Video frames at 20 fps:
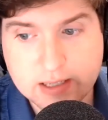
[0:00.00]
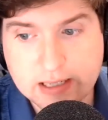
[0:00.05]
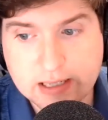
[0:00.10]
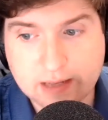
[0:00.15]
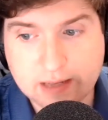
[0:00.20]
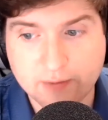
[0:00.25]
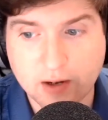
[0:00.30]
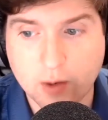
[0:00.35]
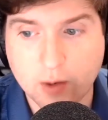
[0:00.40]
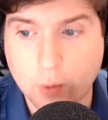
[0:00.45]

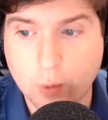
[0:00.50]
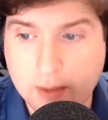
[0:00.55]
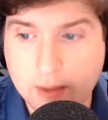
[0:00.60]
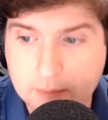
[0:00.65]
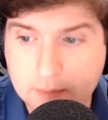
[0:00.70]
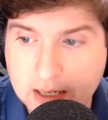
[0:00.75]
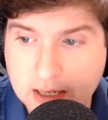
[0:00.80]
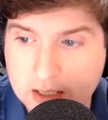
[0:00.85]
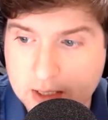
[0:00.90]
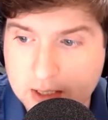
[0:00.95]
if I wet
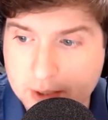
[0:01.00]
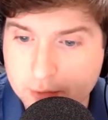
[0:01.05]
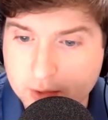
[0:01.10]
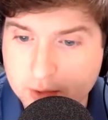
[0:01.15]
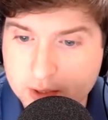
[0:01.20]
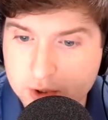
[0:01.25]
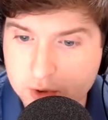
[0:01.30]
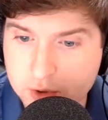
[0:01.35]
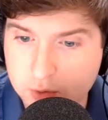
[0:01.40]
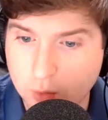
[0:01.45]
my
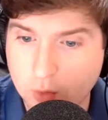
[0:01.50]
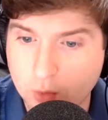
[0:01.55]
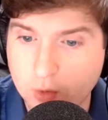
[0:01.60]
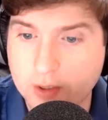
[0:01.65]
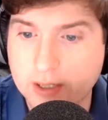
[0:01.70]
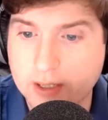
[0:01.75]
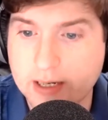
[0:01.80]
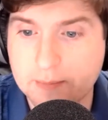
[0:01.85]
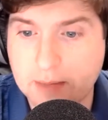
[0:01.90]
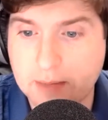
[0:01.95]
glittering
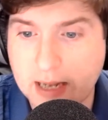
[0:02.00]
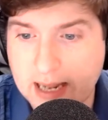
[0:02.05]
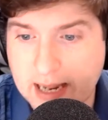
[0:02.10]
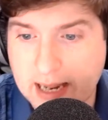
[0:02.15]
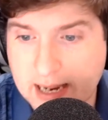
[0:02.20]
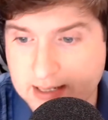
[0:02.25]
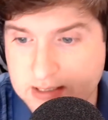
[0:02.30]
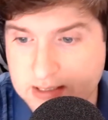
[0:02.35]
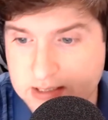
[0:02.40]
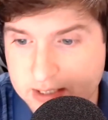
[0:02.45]
sword and my
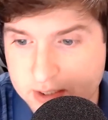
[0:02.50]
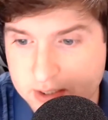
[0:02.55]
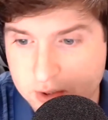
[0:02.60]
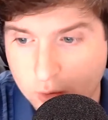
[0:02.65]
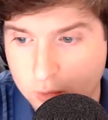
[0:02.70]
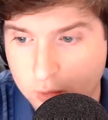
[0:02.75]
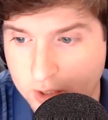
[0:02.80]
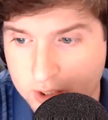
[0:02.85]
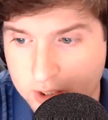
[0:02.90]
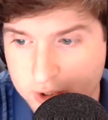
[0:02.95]
hand takes
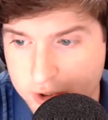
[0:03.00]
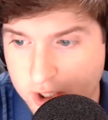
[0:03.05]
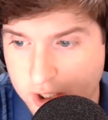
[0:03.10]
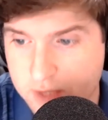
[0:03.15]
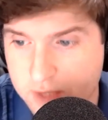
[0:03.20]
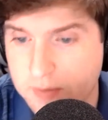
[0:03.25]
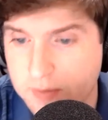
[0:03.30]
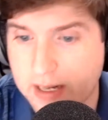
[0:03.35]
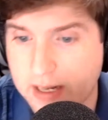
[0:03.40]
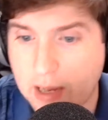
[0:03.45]
hold on
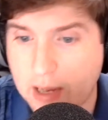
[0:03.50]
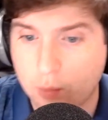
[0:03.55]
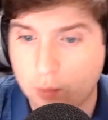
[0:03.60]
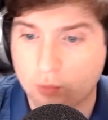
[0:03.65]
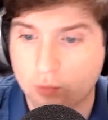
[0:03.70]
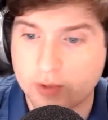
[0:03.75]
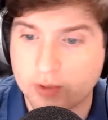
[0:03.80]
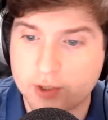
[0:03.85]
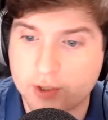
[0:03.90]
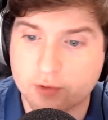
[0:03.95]
judgment, I
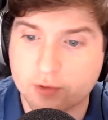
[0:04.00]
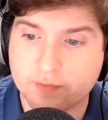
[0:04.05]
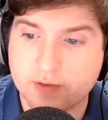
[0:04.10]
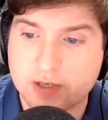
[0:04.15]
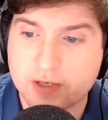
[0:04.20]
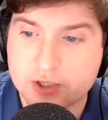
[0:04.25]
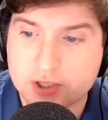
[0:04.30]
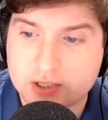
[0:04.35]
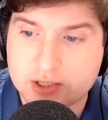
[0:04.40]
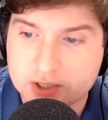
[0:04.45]
will render
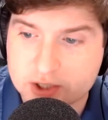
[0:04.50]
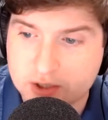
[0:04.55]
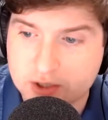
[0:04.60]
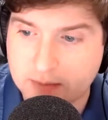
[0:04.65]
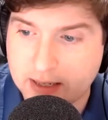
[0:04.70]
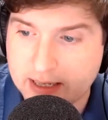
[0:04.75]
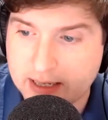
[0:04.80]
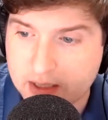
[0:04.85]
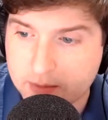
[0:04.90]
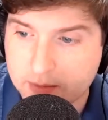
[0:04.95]
vengeance to
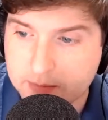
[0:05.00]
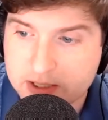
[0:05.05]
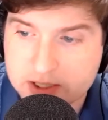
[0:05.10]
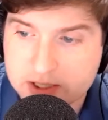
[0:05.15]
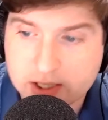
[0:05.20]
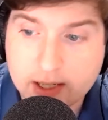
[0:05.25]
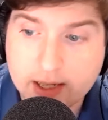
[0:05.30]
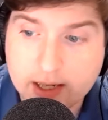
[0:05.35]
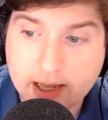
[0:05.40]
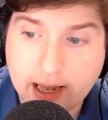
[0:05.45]
my
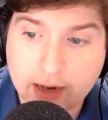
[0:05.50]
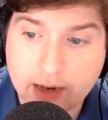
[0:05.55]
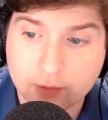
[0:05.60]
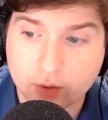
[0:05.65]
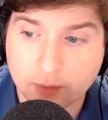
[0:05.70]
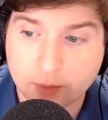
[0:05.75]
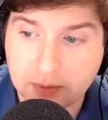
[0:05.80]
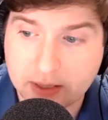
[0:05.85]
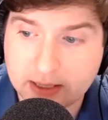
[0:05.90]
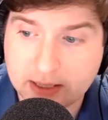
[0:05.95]
enemies and
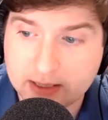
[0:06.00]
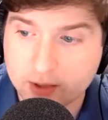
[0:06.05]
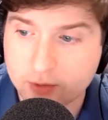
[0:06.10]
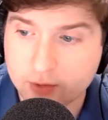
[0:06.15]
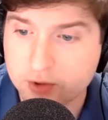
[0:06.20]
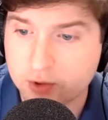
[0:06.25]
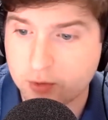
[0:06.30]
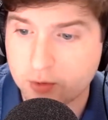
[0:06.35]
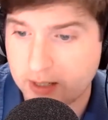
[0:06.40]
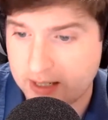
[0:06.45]
repay
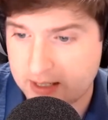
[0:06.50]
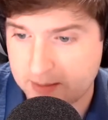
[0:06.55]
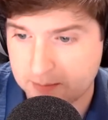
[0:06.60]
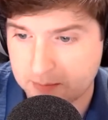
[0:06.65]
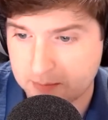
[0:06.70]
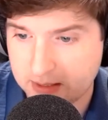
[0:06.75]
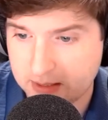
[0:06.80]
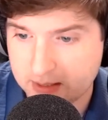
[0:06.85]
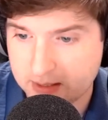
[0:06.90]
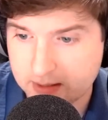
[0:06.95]
those who hate
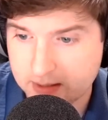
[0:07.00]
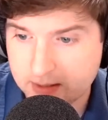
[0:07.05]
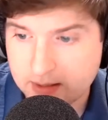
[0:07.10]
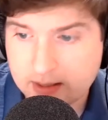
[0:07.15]
me.